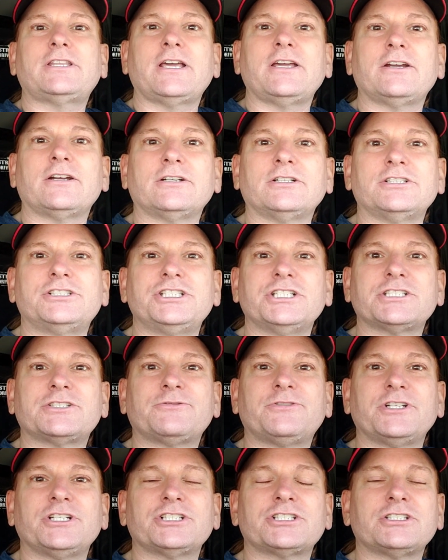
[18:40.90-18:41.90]
they are
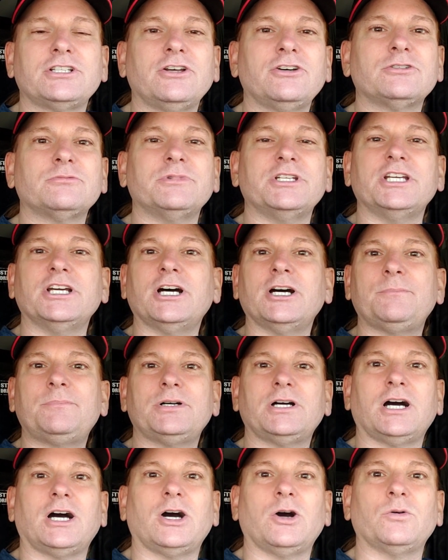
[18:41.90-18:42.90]
just finished loading me up,
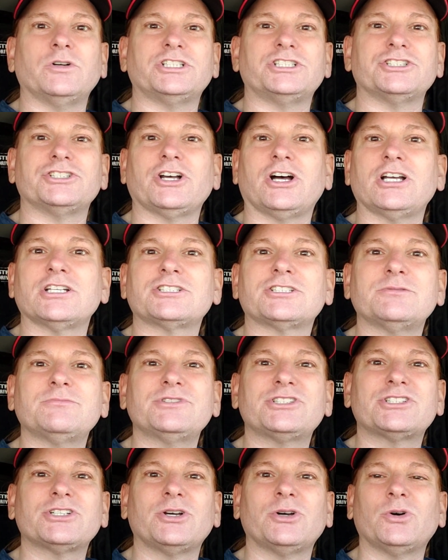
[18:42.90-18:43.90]
which is awesome.
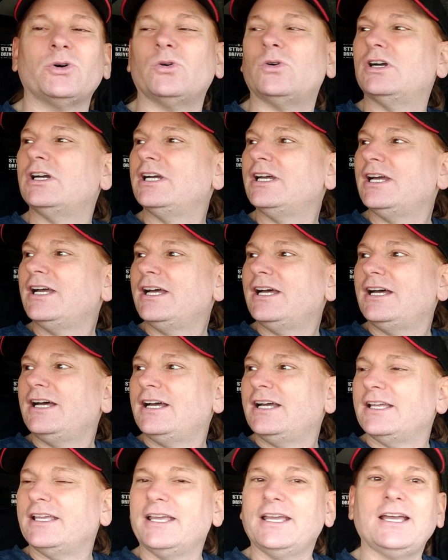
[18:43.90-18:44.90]
So,
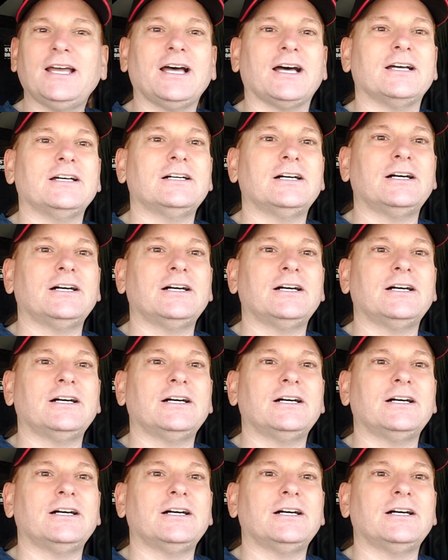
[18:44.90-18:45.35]
yeah,